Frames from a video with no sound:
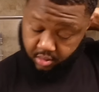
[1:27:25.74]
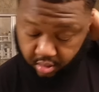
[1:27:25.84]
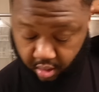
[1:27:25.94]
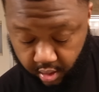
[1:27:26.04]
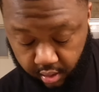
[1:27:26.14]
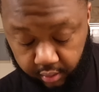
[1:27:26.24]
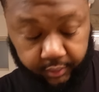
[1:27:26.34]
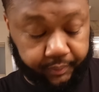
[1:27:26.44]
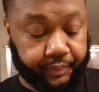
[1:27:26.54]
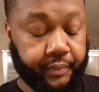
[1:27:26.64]

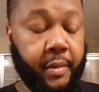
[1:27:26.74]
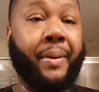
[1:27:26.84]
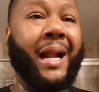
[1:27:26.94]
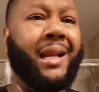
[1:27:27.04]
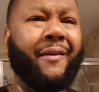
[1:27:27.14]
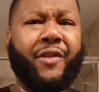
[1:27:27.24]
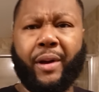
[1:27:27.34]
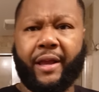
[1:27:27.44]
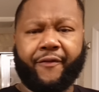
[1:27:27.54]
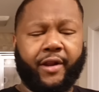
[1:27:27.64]
But I love the
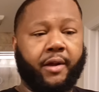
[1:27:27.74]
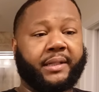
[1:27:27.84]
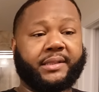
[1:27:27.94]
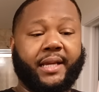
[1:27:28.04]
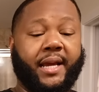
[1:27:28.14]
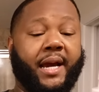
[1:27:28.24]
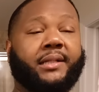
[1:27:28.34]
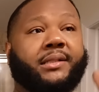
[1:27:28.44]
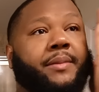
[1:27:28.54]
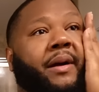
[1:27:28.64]
way it feels on my skin.
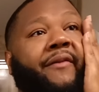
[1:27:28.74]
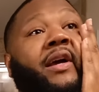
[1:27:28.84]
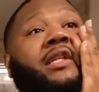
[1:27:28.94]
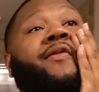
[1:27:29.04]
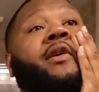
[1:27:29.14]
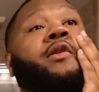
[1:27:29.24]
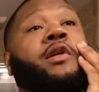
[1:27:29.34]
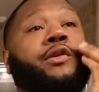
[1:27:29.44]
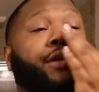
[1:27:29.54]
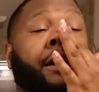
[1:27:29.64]
Honestly, my face feels
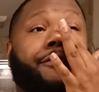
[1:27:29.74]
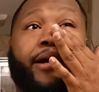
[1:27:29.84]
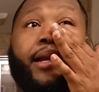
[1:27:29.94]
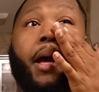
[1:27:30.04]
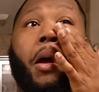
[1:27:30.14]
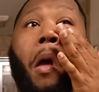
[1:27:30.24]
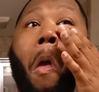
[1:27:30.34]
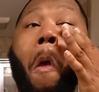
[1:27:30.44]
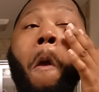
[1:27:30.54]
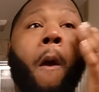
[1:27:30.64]
so soft right now.
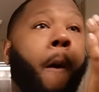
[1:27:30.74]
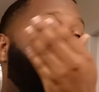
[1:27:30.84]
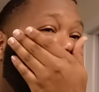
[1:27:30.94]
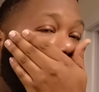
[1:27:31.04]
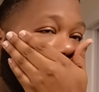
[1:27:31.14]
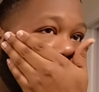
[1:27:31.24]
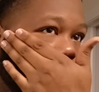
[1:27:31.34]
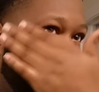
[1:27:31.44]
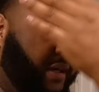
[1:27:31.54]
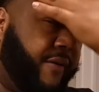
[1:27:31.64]

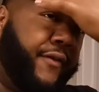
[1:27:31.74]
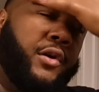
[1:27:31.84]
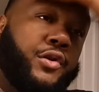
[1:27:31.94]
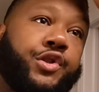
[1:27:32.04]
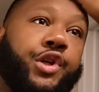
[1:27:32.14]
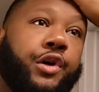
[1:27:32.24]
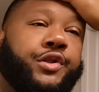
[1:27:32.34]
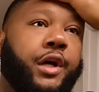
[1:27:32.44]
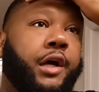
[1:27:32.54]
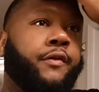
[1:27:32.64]
It feels so
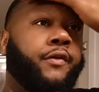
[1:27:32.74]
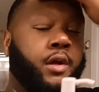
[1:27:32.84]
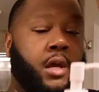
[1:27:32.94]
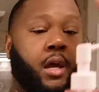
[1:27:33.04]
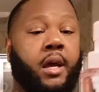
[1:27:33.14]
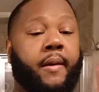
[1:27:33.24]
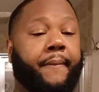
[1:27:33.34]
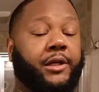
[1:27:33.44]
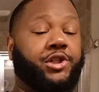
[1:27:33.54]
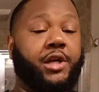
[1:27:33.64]
soft.
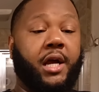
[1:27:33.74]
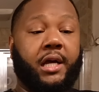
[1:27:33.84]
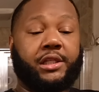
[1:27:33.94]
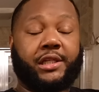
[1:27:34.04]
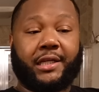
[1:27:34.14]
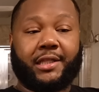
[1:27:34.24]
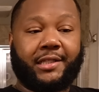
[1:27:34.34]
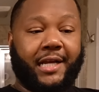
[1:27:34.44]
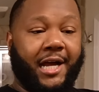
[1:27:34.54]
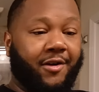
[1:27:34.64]
Make sure y'all check
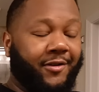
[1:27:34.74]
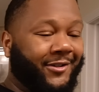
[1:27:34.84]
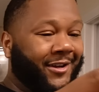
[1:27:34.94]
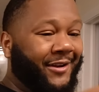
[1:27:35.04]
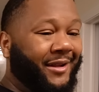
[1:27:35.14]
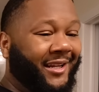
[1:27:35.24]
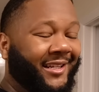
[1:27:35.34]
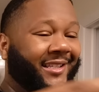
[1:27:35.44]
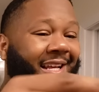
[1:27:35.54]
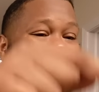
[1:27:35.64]
this out. It's gonna be
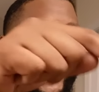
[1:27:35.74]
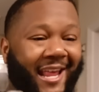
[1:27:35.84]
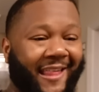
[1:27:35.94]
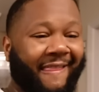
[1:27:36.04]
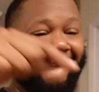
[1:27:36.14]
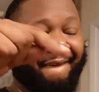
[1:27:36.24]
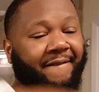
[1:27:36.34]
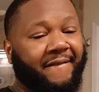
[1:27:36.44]
linked in